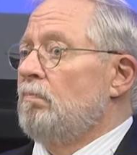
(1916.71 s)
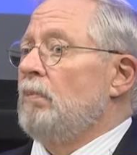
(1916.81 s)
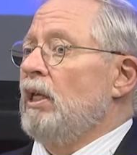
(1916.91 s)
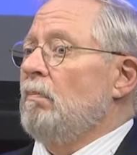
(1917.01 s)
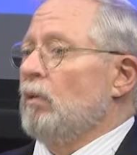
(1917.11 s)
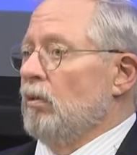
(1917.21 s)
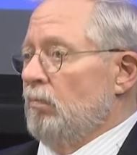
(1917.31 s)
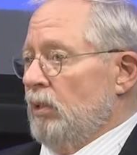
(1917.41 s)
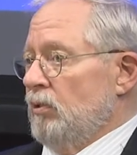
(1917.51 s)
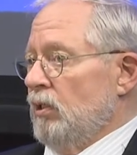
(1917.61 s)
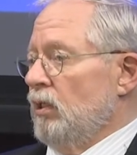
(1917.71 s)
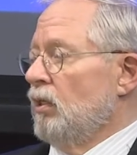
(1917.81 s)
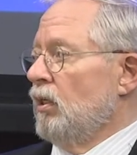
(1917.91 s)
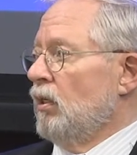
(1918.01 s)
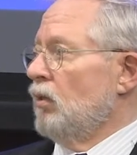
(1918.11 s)
People are busy.
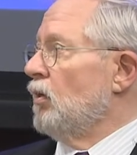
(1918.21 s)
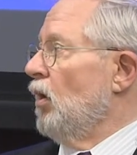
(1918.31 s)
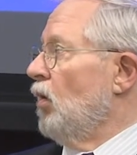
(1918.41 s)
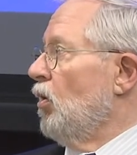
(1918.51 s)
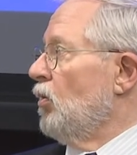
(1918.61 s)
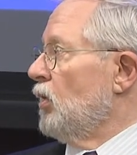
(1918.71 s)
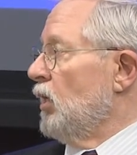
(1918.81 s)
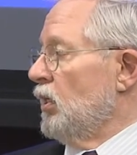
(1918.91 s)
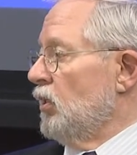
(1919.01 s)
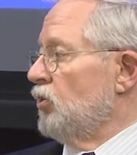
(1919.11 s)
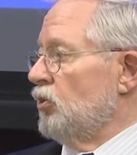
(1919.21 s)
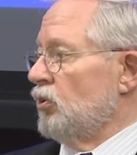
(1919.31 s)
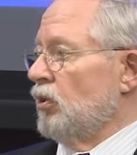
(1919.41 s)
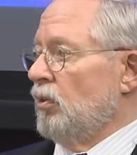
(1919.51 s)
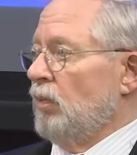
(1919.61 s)
They're not all going to
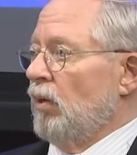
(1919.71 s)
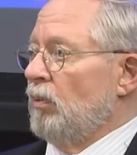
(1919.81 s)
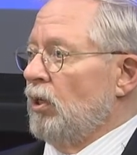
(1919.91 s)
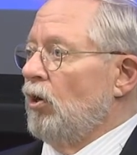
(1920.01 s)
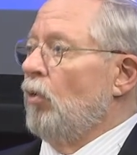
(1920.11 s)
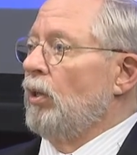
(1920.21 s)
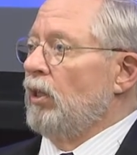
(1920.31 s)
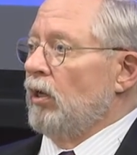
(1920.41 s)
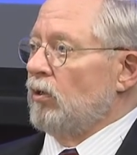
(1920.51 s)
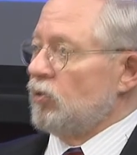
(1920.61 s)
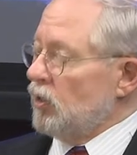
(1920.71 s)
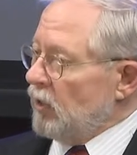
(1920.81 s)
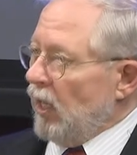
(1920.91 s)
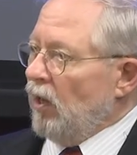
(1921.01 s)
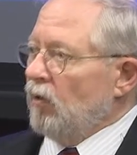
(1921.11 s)
necessarily be able to go in there and
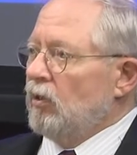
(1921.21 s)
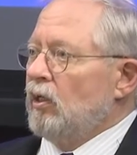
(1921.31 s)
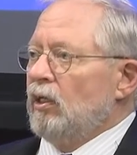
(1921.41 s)
sit down